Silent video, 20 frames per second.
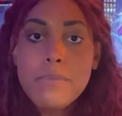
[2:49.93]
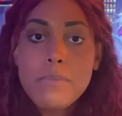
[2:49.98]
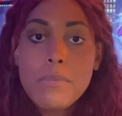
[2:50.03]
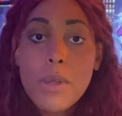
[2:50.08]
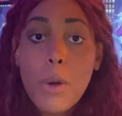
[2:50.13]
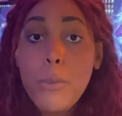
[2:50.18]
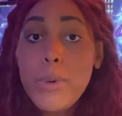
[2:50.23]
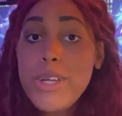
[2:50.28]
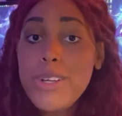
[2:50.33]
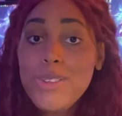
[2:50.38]

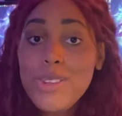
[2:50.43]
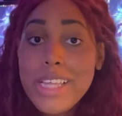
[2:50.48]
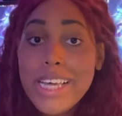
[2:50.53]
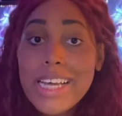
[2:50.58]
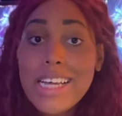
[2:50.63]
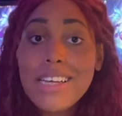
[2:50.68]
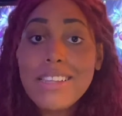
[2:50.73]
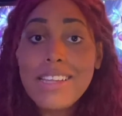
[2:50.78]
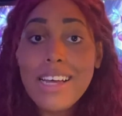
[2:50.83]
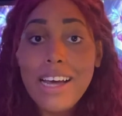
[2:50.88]
When you
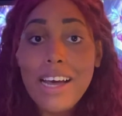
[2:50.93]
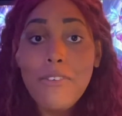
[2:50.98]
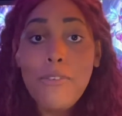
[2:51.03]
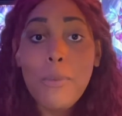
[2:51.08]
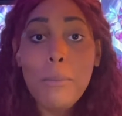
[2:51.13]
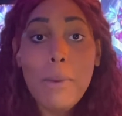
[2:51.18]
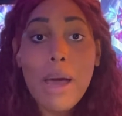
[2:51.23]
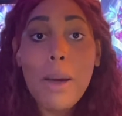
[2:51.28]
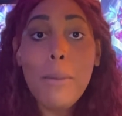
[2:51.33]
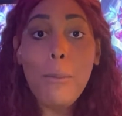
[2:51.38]
think of the
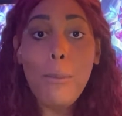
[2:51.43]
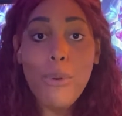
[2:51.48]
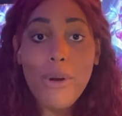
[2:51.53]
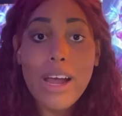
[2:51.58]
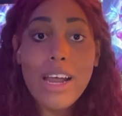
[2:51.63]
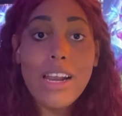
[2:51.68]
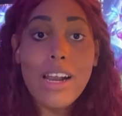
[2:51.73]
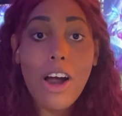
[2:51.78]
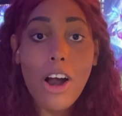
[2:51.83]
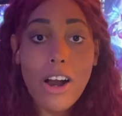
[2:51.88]
Everyman
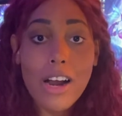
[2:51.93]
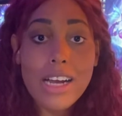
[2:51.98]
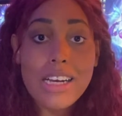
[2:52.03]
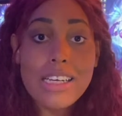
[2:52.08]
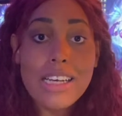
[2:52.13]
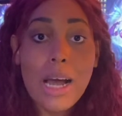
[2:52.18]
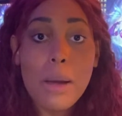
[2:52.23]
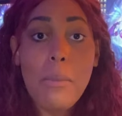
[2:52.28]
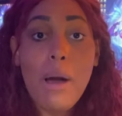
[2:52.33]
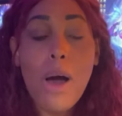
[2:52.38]
brand
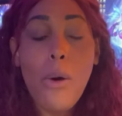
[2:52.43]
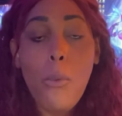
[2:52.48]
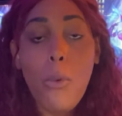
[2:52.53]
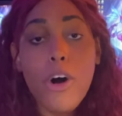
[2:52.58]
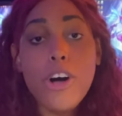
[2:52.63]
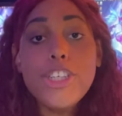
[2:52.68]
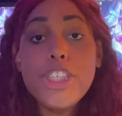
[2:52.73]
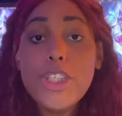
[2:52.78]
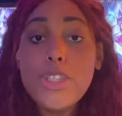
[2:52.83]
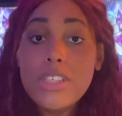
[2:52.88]
archetype, I
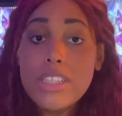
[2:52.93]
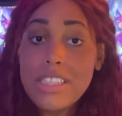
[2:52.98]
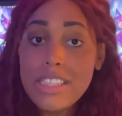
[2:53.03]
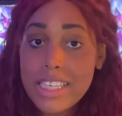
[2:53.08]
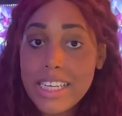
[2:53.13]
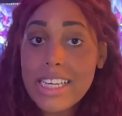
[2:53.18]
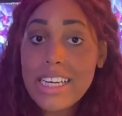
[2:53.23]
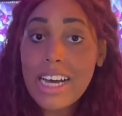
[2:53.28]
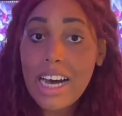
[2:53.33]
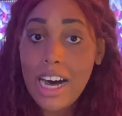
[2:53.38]
want you to
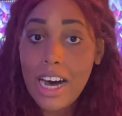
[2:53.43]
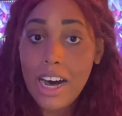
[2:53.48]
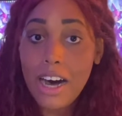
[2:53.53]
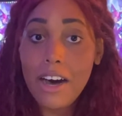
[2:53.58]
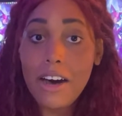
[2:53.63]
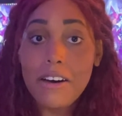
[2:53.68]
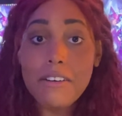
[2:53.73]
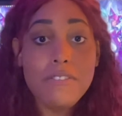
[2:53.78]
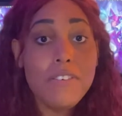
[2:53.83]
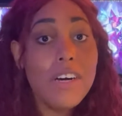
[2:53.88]
think
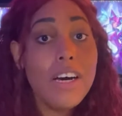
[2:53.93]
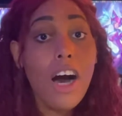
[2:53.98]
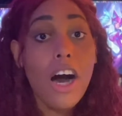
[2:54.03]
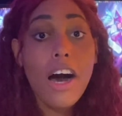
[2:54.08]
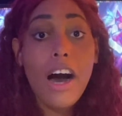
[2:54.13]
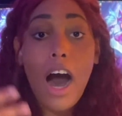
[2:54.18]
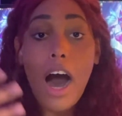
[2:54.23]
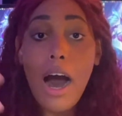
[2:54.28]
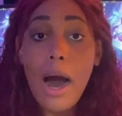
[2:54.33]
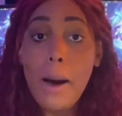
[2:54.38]
of
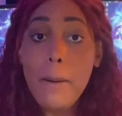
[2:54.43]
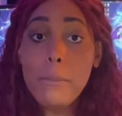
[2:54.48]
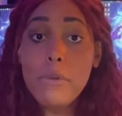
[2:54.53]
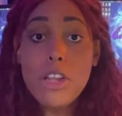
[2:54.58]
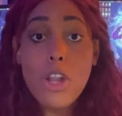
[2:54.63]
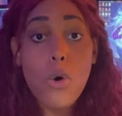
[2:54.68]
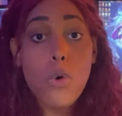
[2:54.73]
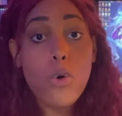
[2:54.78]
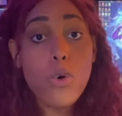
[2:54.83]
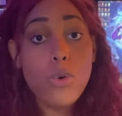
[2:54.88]

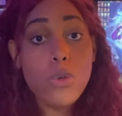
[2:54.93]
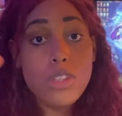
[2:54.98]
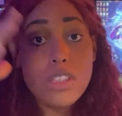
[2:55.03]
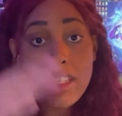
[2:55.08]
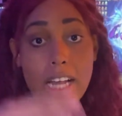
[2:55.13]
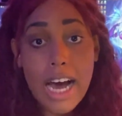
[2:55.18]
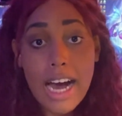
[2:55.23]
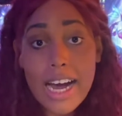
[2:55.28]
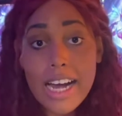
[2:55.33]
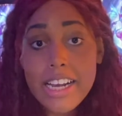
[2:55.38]
local
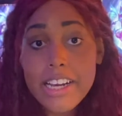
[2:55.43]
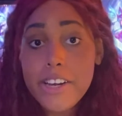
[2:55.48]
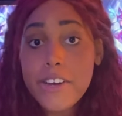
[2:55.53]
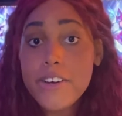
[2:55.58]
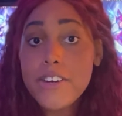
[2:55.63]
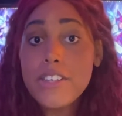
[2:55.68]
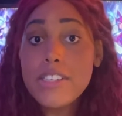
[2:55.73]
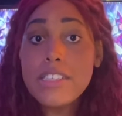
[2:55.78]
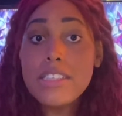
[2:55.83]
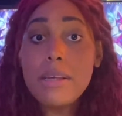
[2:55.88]

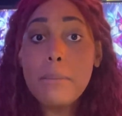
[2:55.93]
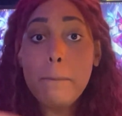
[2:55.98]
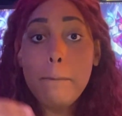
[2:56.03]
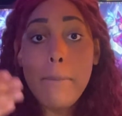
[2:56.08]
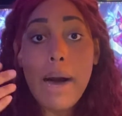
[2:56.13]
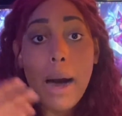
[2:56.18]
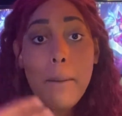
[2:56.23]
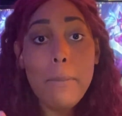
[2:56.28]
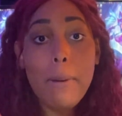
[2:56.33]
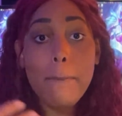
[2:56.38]
diners,
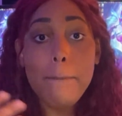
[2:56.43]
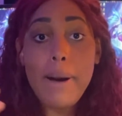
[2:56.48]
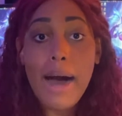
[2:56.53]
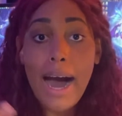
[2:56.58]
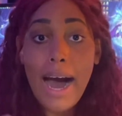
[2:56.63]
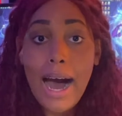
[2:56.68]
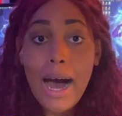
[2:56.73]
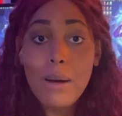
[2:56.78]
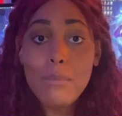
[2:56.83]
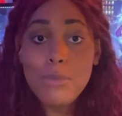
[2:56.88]
mom and
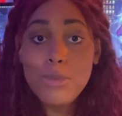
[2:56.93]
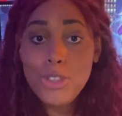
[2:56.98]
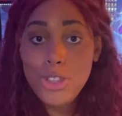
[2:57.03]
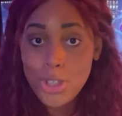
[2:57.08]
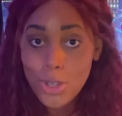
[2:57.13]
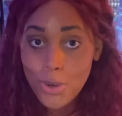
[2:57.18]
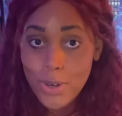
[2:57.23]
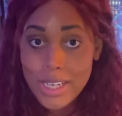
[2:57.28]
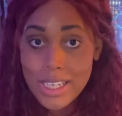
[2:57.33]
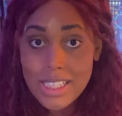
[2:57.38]
pop
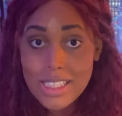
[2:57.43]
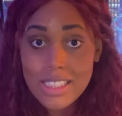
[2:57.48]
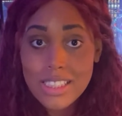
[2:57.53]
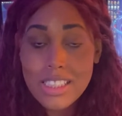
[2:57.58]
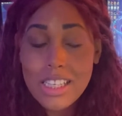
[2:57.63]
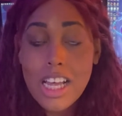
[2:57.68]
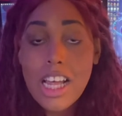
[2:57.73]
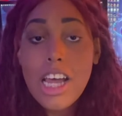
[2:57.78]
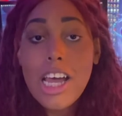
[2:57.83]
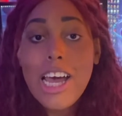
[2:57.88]
joints,
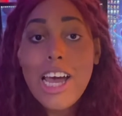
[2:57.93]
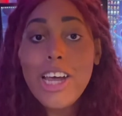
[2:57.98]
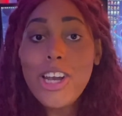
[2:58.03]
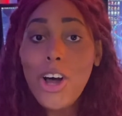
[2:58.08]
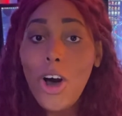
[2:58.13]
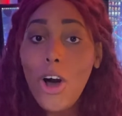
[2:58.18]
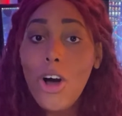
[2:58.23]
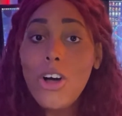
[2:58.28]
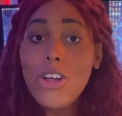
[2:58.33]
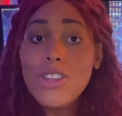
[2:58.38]
and
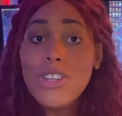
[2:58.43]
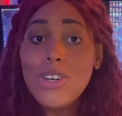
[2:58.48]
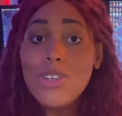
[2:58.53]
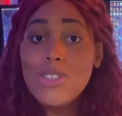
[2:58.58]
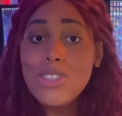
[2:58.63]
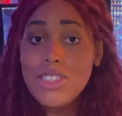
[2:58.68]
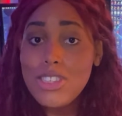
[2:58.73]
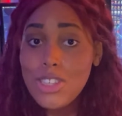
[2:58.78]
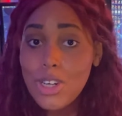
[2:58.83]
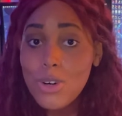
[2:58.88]
all those
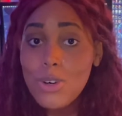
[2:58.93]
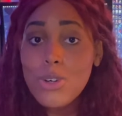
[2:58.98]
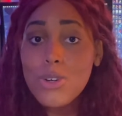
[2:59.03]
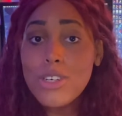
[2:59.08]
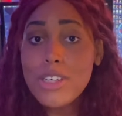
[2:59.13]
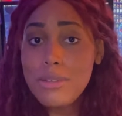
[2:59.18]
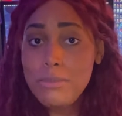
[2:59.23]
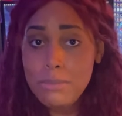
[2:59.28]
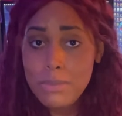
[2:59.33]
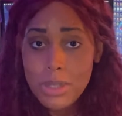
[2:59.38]
local
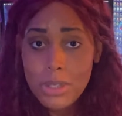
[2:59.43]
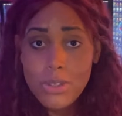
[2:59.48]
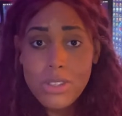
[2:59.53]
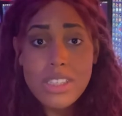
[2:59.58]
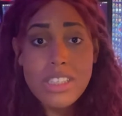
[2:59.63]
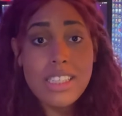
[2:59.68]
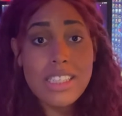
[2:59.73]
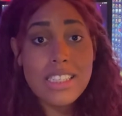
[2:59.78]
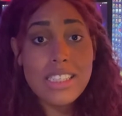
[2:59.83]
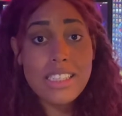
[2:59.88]

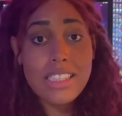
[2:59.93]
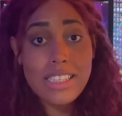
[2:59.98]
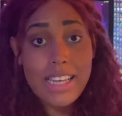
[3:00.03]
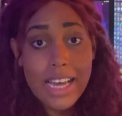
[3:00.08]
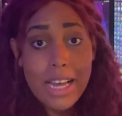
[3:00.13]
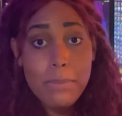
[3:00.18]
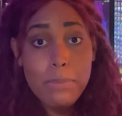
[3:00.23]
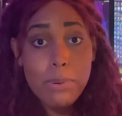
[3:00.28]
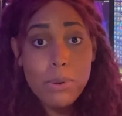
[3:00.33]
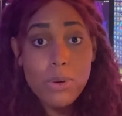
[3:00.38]
community
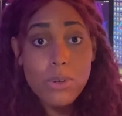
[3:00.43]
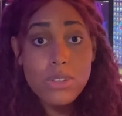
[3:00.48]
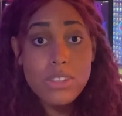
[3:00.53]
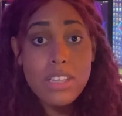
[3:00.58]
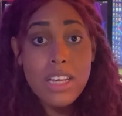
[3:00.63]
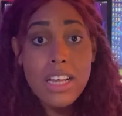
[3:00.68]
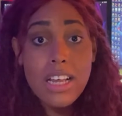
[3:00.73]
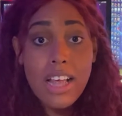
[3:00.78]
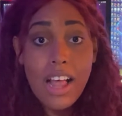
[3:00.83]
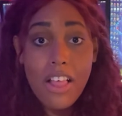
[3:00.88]
staples
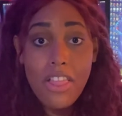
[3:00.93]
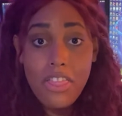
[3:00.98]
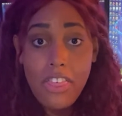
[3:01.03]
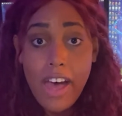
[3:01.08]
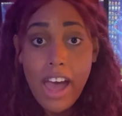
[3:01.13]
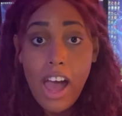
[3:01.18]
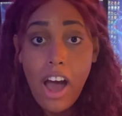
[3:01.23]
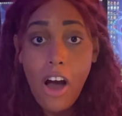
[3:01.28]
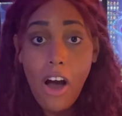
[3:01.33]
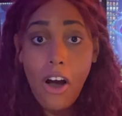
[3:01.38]

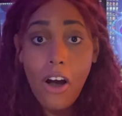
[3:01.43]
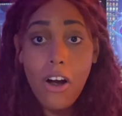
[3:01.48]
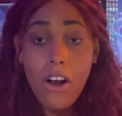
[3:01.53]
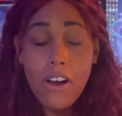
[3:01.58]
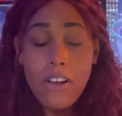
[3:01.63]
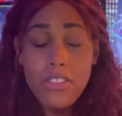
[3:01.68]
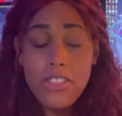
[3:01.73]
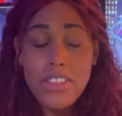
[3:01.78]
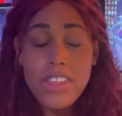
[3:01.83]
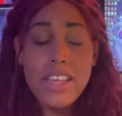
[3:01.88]
that
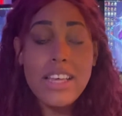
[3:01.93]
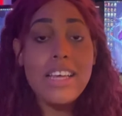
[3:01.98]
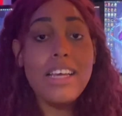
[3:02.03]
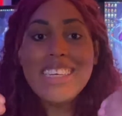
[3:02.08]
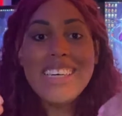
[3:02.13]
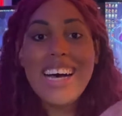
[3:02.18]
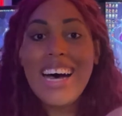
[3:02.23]
are the